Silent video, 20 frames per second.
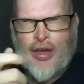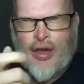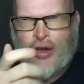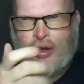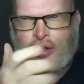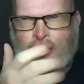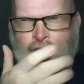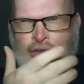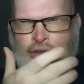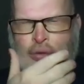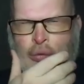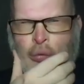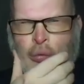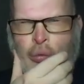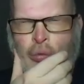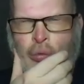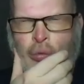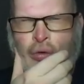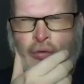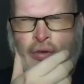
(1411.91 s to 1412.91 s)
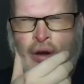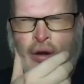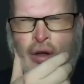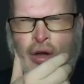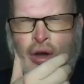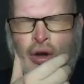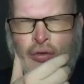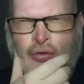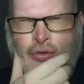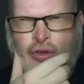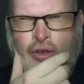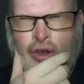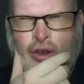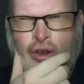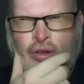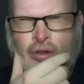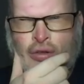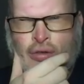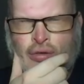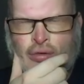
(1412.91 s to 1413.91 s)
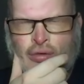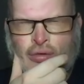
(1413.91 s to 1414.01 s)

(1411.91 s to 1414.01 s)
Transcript: because very often